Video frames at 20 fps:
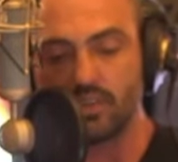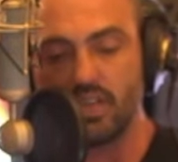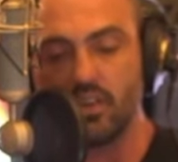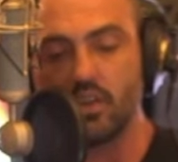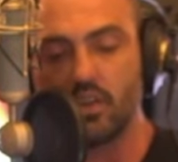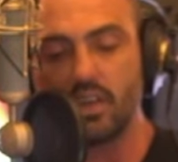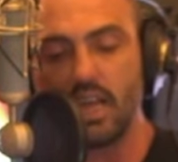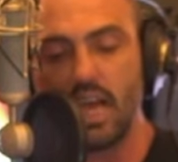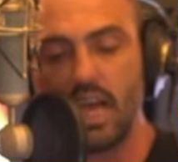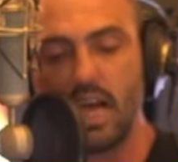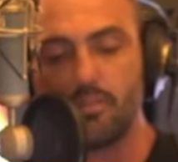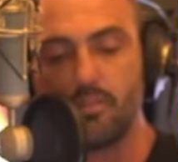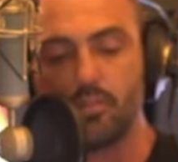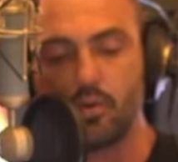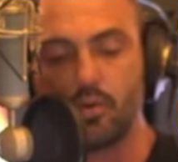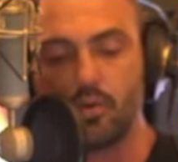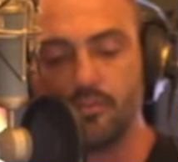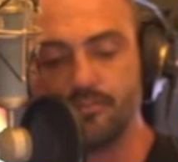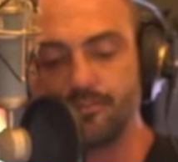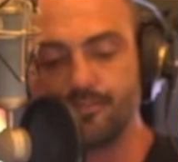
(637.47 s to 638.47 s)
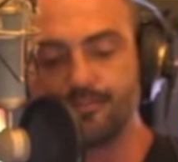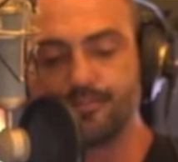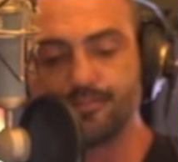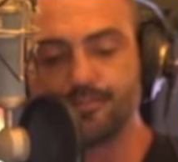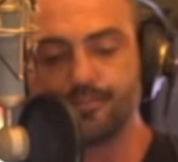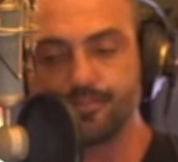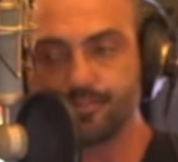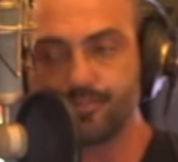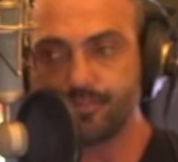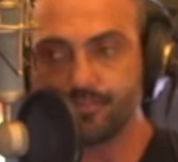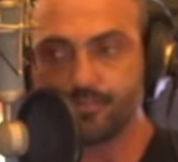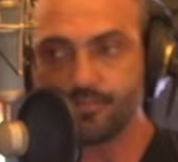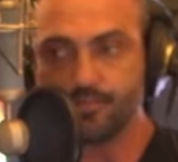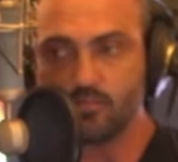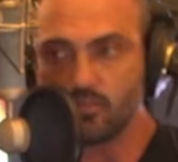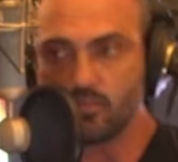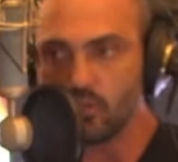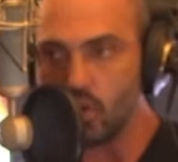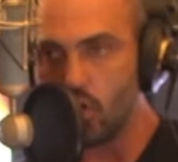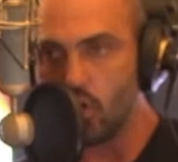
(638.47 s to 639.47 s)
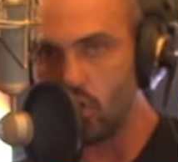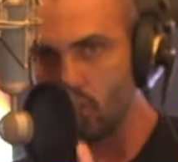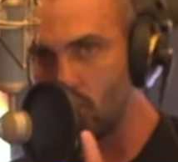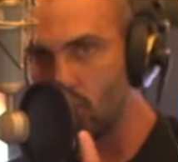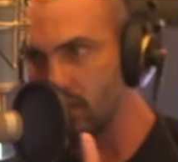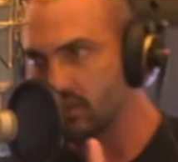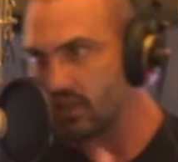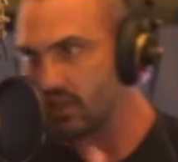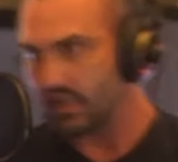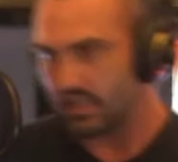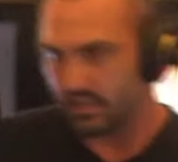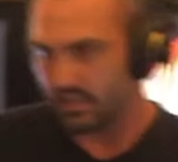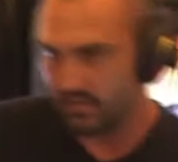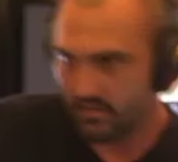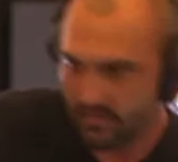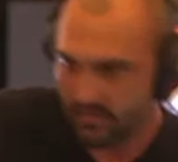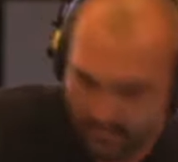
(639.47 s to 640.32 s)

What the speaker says: Now look at Apple. Hold on one second.